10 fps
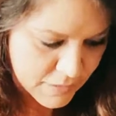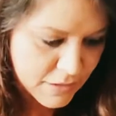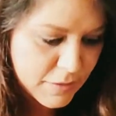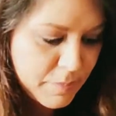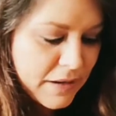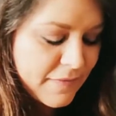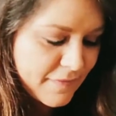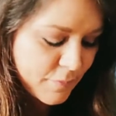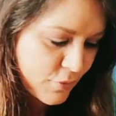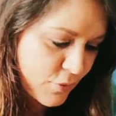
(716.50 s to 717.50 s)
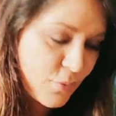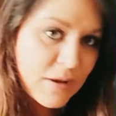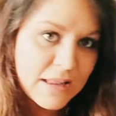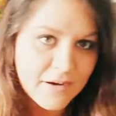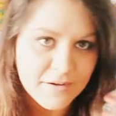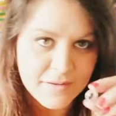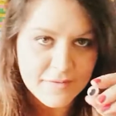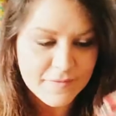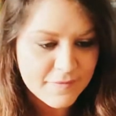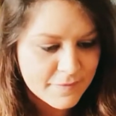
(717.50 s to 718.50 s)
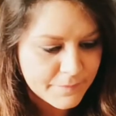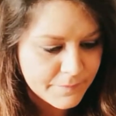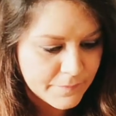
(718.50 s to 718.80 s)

I'm going to place some googly eyes